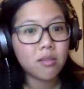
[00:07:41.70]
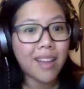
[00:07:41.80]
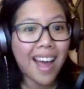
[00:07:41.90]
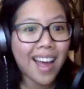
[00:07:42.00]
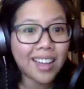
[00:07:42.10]

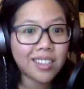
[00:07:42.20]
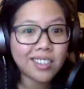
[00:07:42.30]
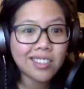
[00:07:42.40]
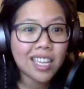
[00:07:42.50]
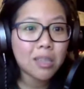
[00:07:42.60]

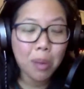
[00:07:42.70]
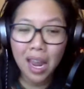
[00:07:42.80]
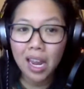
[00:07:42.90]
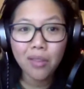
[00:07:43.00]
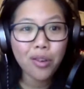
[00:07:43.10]
ads. That's
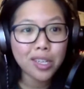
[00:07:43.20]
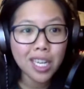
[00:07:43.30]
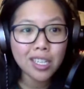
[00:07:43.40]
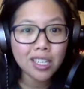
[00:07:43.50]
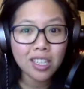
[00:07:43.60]
paying for
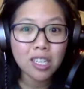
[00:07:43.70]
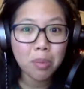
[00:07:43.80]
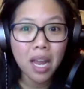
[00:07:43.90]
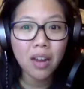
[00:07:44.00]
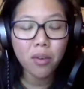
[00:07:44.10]
attention. That's
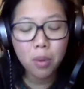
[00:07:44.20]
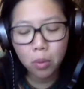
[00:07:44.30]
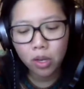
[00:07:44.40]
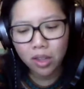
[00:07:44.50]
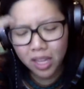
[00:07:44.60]
paying for
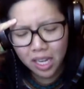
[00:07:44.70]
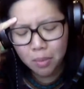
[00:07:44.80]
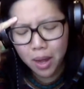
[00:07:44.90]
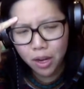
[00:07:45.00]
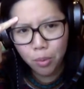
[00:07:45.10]
people to think
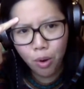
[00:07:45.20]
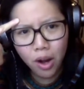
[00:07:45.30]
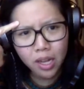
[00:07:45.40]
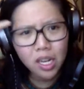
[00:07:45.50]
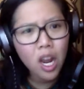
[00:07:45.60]
about your
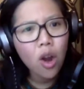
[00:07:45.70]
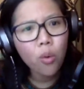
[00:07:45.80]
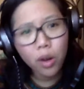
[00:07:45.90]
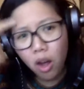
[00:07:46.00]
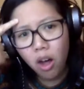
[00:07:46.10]
product,
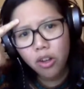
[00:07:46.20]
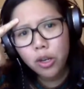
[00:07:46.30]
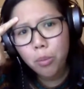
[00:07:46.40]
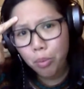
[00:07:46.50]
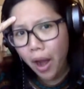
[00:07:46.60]
recall
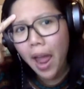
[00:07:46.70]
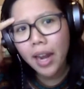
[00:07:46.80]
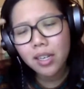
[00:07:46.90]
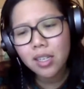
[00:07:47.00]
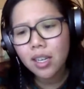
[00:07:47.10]
your
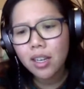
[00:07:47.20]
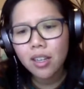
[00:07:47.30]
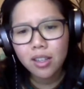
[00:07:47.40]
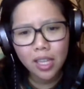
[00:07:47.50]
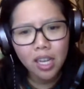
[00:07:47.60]
brand,
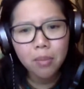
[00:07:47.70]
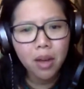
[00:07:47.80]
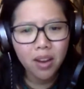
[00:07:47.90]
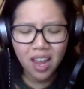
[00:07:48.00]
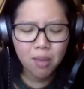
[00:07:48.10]
think
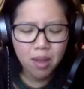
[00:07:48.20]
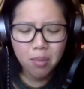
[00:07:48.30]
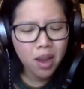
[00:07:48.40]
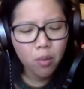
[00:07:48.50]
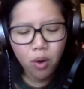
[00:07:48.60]
about, hey,
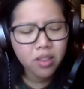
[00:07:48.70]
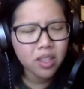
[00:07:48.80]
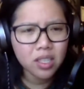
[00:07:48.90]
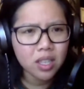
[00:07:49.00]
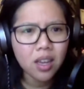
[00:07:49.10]
maybe I want
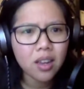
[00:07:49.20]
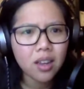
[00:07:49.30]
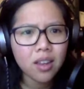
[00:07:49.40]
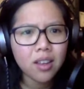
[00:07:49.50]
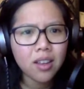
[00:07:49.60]
this thing,
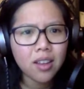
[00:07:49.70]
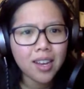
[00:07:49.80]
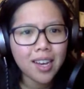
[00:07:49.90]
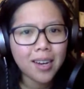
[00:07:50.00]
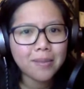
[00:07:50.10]

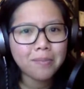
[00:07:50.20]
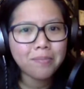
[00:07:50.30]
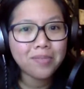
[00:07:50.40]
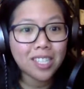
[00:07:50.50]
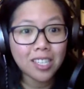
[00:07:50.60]

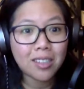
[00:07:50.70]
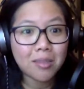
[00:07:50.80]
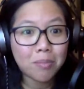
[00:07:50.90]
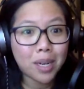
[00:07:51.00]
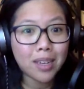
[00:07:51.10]

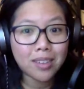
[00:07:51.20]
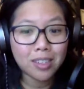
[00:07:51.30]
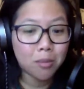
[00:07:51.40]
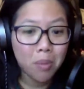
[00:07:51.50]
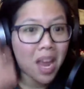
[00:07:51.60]
just by
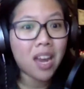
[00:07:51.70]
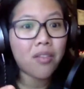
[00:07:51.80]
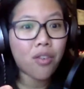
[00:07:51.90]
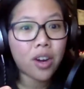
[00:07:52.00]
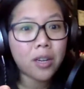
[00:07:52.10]
just paying
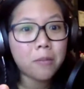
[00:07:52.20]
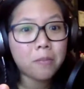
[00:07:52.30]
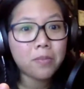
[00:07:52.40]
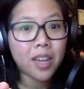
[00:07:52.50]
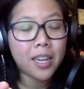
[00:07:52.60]
for it,
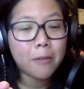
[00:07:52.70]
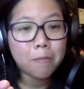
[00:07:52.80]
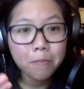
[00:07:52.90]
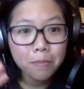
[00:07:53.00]
right?